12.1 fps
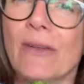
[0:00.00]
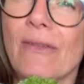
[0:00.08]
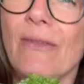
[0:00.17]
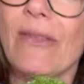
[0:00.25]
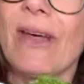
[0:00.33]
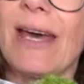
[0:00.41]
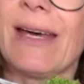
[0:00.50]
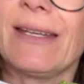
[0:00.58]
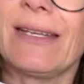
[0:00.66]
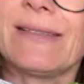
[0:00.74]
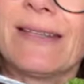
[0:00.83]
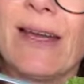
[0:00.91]
That
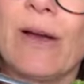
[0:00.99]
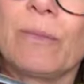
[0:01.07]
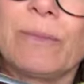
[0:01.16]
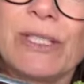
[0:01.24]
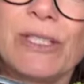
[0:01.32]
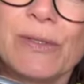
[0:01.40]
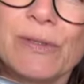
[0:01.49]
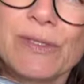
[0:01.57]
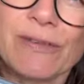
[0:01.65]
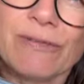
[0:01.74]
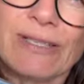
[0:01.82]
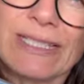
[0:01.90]
is how
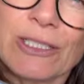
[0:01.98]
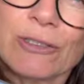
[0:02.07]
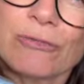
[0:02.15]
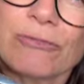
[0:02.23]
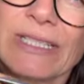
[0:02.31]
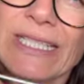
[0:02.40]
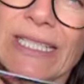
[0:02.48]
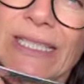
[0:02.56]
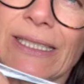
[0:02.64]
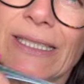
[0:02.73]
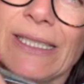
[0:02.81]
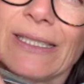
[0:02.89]
beautifully
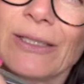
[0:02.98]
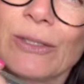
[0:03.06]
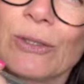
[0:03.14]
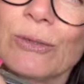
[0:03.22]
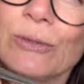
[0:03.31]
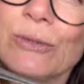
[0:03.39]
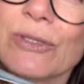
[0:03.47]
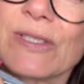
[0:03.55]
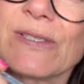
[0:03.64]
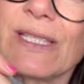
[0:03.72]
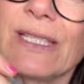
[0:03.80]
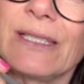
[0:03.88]
green and
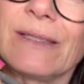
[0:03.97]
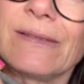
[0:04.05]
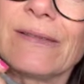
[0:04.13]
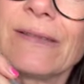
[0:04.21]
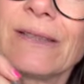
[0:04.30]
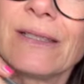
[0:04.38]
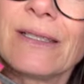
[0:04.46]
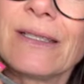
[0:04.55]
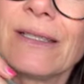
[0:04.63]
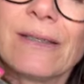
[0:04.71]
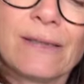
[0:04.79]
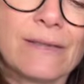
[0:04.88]
gorgeous it is.
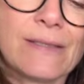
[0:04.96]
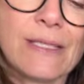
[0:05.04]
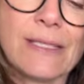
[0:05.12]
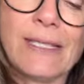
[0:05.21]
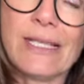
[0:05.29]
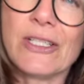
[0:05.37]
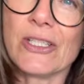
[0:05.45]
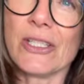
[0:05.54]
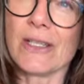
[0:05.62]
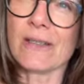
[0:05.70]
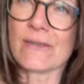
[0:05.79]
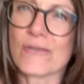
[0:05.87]
It's
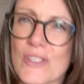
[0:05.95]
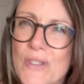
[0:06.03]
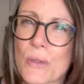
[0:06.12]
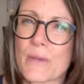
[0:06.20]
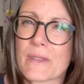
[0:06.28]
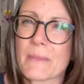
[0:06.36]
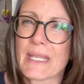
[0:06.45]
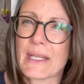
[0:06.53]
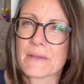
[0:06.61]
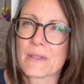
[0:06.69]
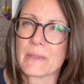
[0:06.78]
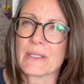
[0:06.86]
delicious. Just sort of something
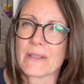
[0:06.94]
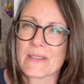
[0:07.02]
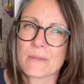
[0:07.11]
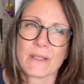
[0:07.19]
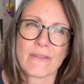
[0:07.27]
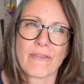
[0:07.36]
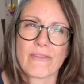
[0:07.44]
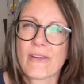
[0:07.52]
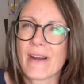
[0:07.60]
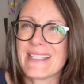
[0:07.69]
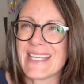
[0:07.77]
else would be nice with fried